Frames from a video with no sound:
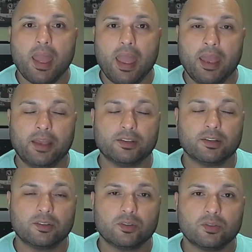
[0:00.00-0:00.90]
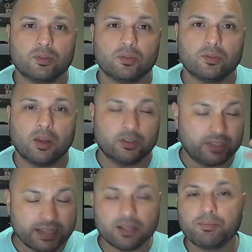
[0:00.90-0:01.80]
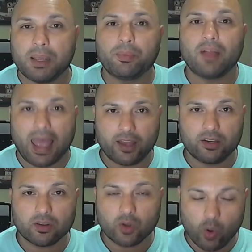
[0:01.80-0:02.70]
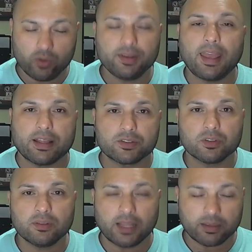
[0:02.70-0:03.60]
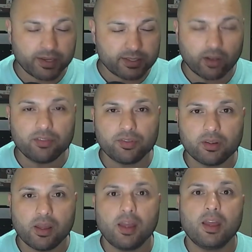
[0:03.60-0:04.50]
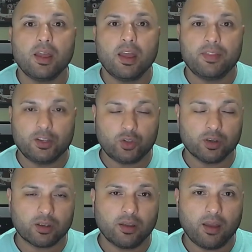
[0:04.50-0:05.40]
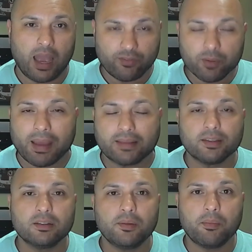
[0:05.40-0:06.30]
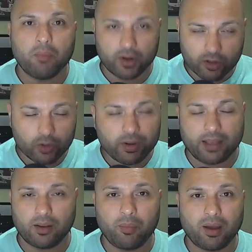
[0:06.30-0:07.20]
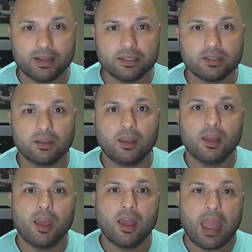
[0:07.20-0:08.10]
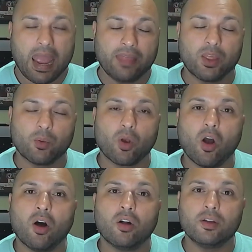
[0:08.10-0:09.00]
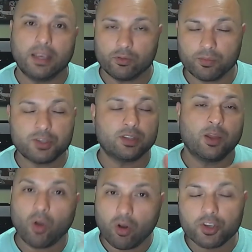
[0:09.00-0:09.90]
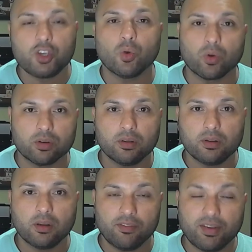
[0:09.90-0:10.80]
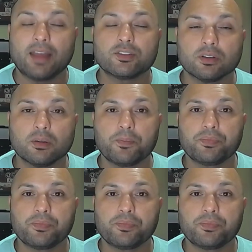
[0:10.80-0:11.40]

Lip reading: and a dozen people had colon cancer, like myself. They took ivermectin, monoclonal antibodies, and they were all in remission. They were all cured of cancer.